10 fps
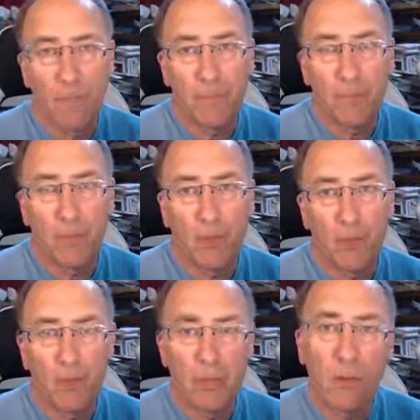Because I
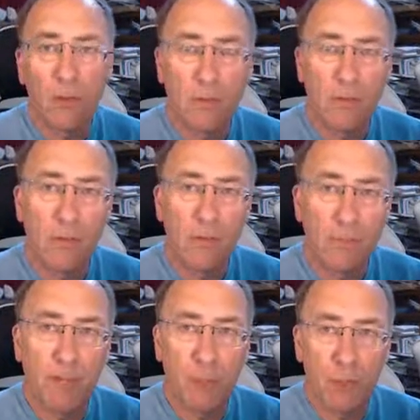know that there's been
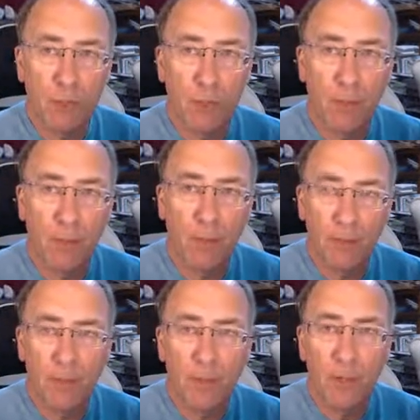a lot of talk about it,
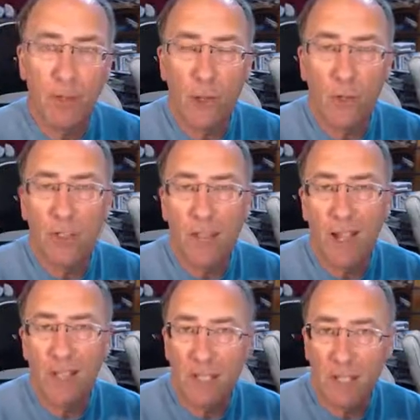but no one's actually
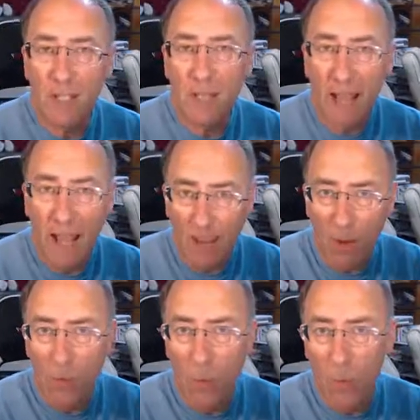said how
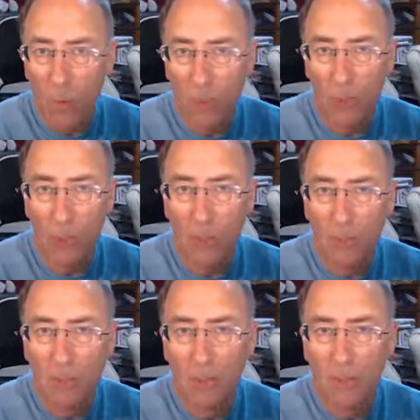it will work.
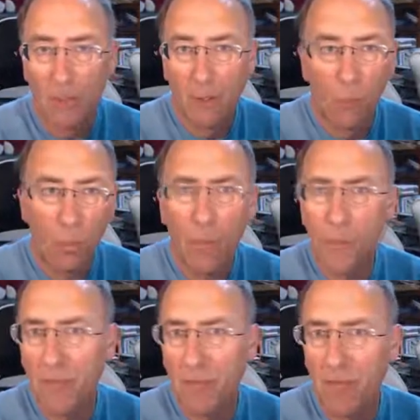What the
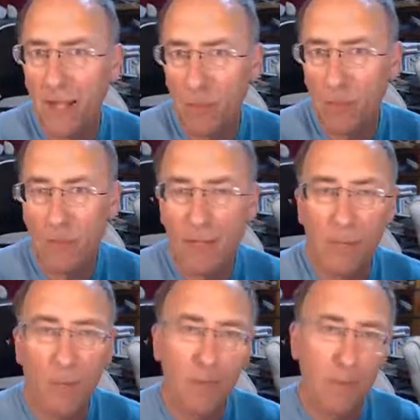effect will be
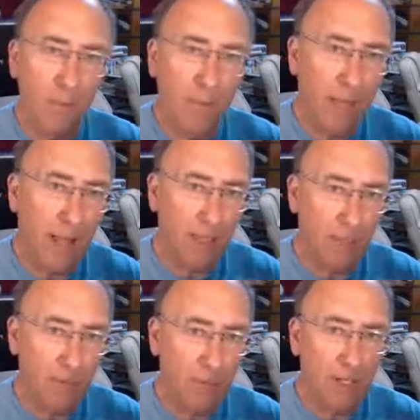when that
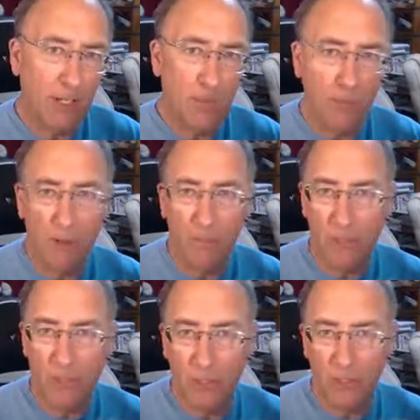subject comes around. People
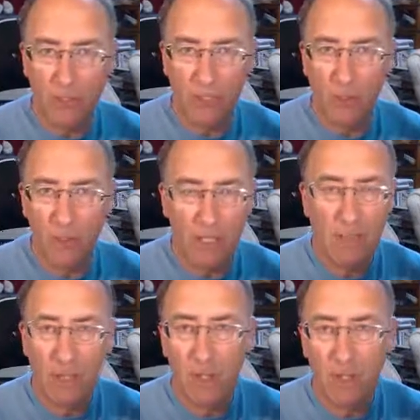suddenly don't seem to
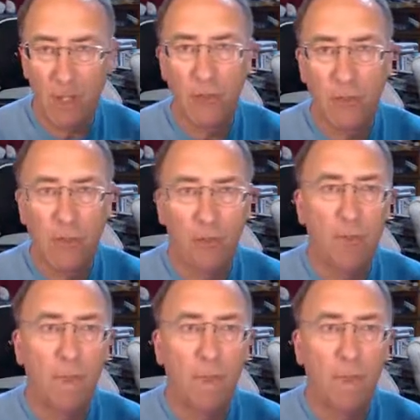have the answer for that.